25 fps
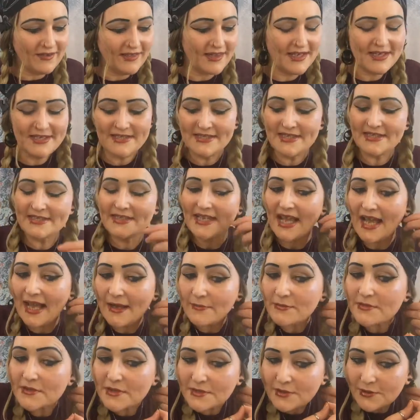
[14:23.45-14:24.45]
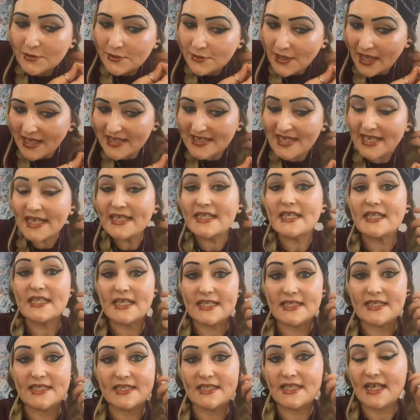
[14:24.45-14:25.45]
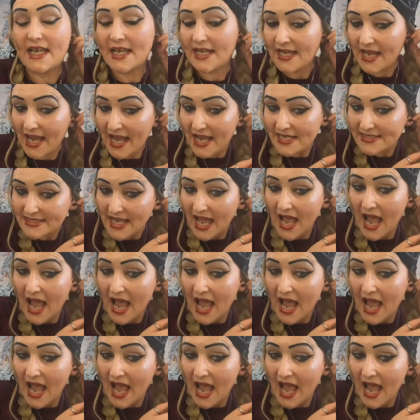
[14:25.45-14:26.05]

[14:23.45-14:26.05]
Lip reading: This is absolute, I needed this today, guys.